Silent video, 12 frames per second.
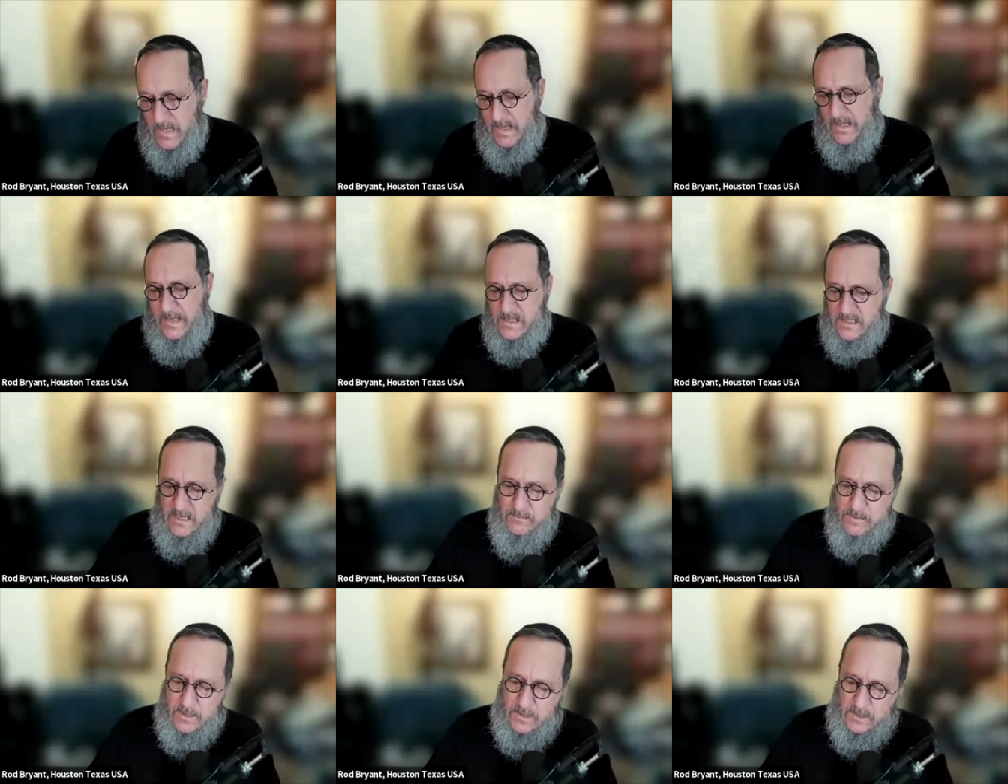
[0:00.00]
And it
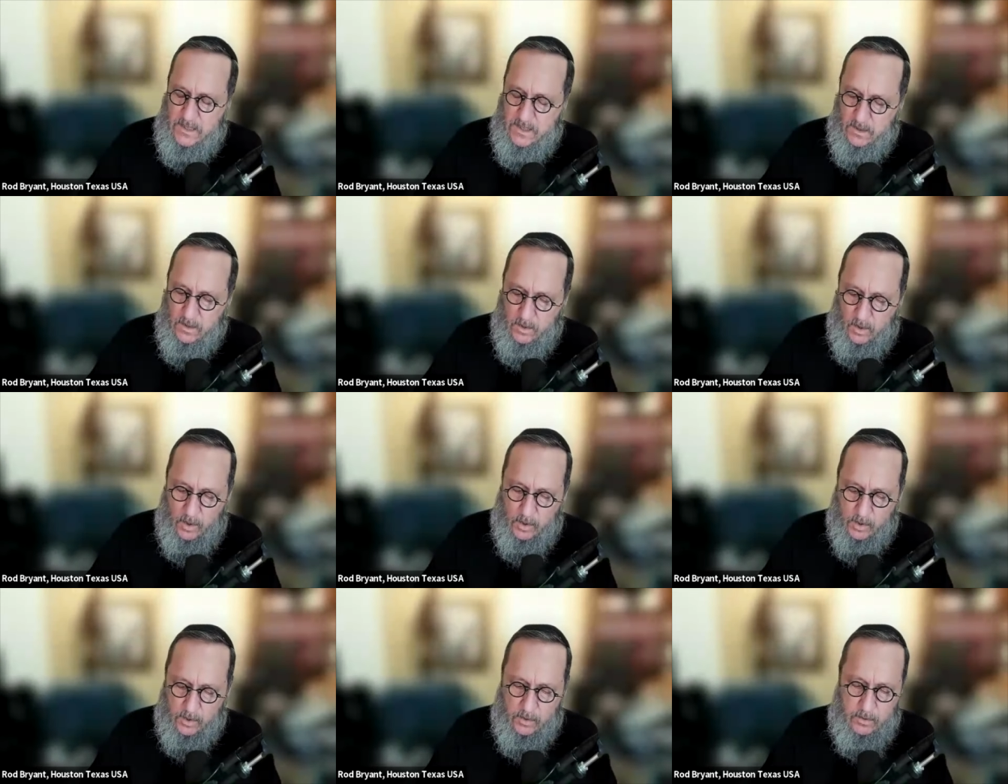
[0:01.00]
seems that the
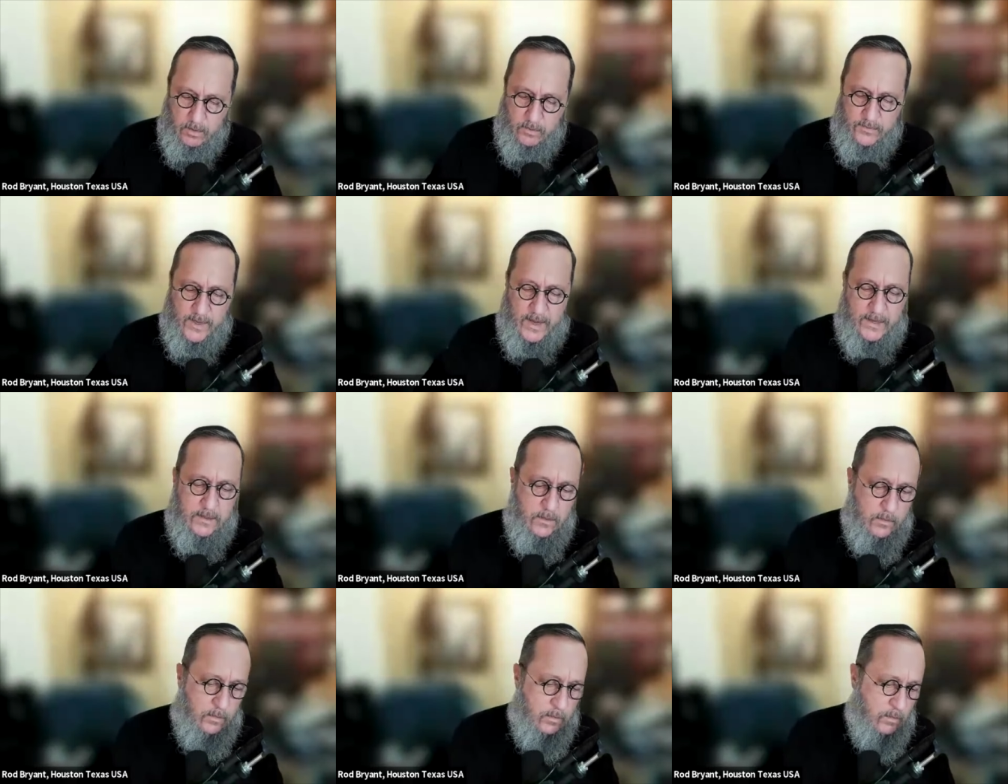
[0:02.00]
longer that
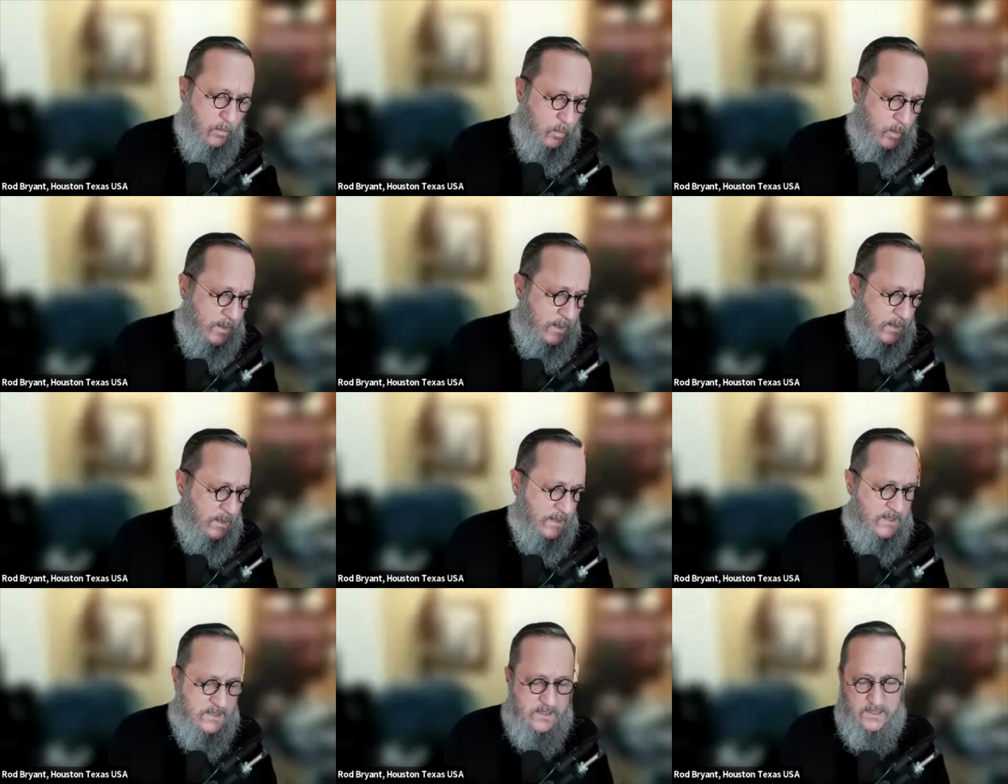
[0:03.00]
we
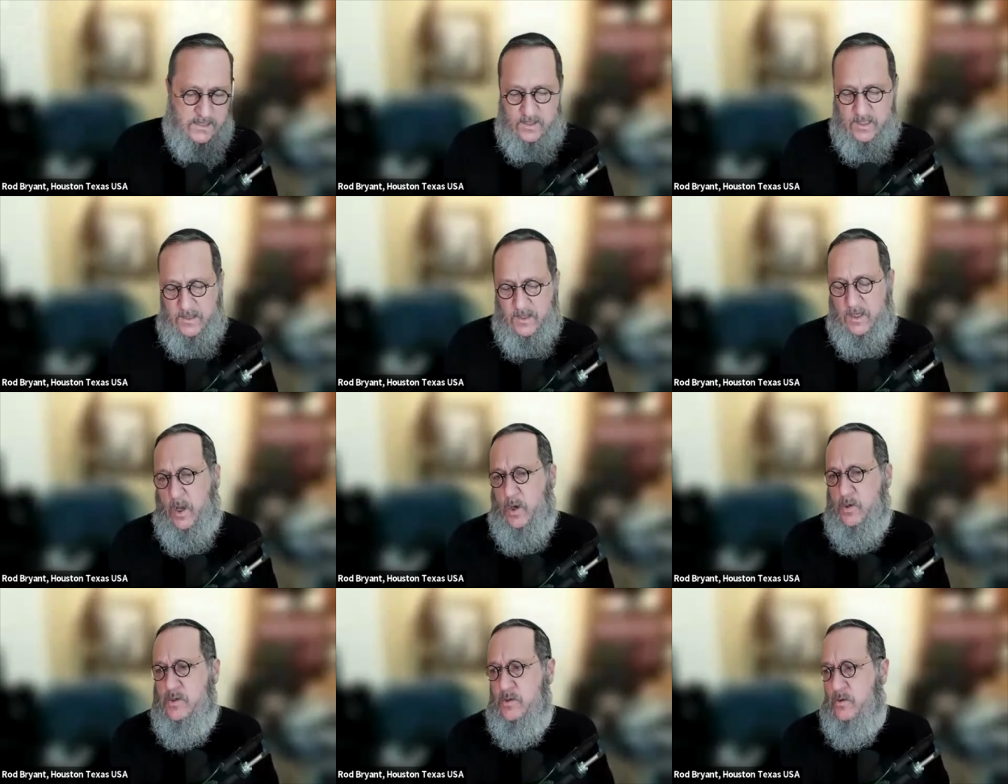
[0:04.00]
exist and the
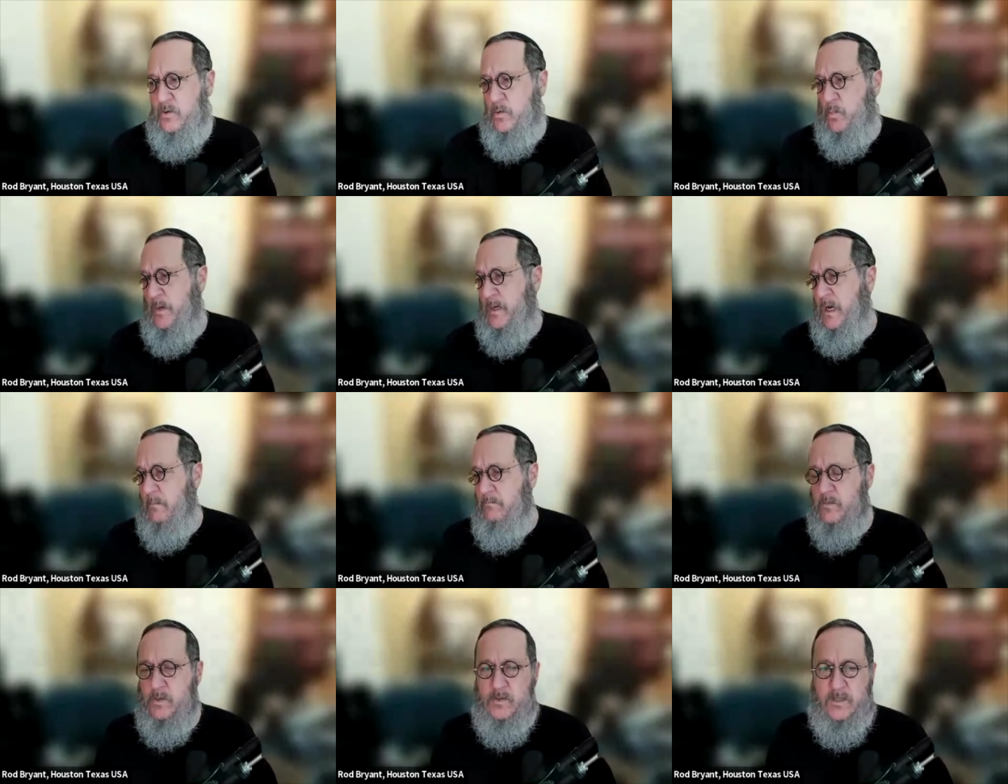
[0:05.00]
closer that we
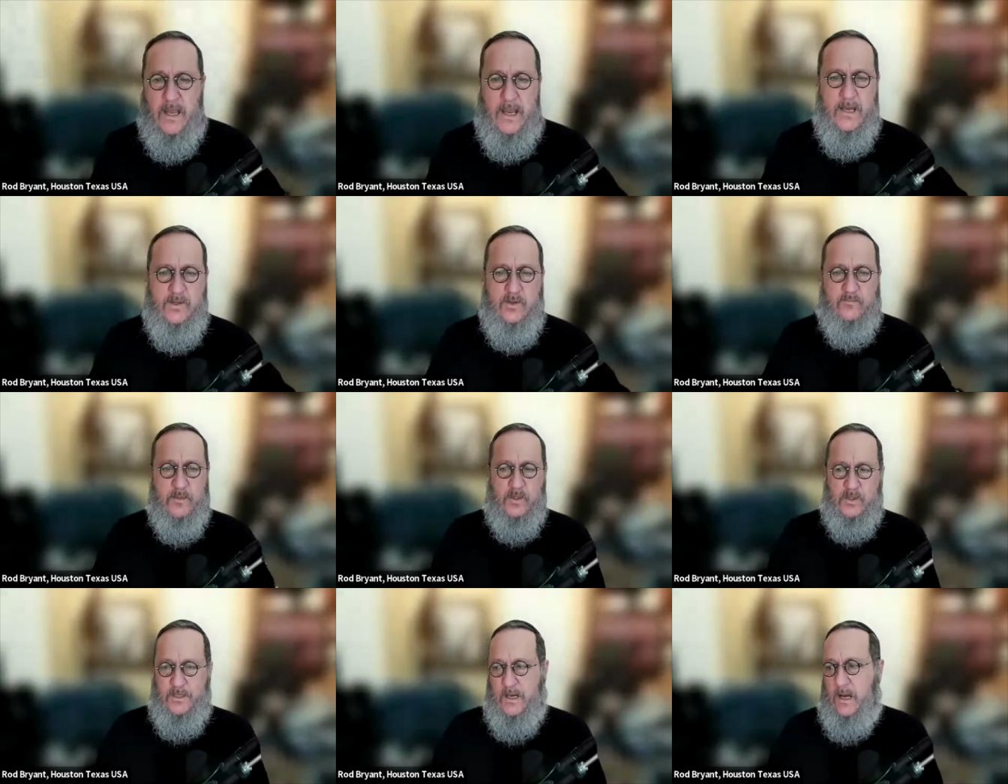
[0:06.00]
come to the age of
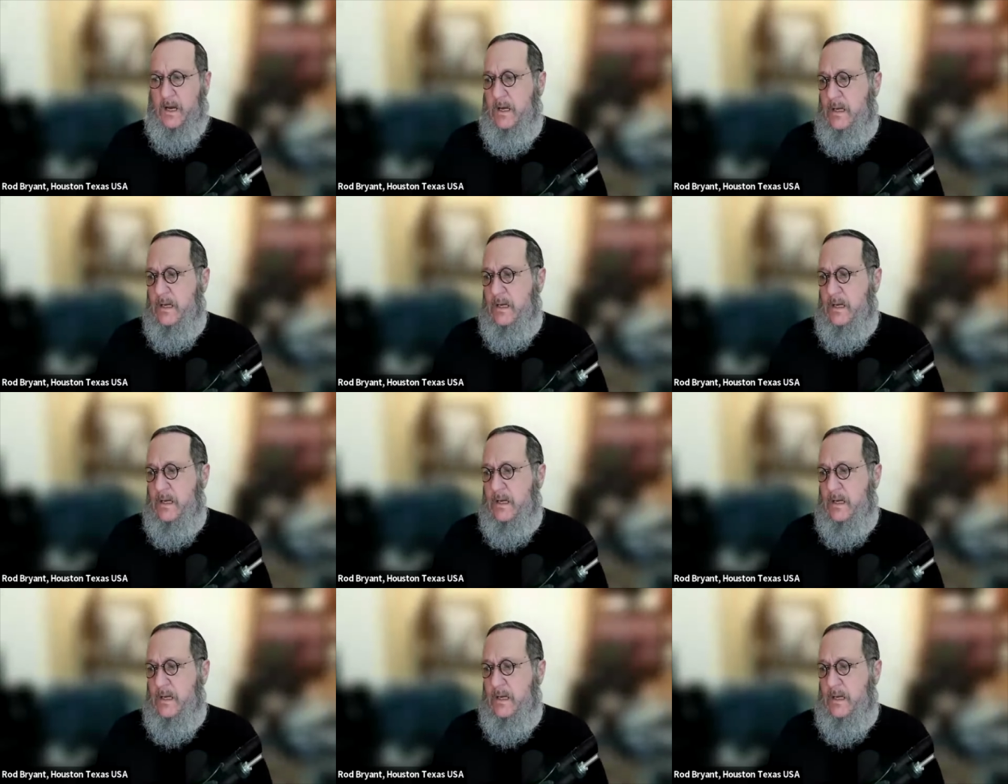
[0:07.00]
Mashiach,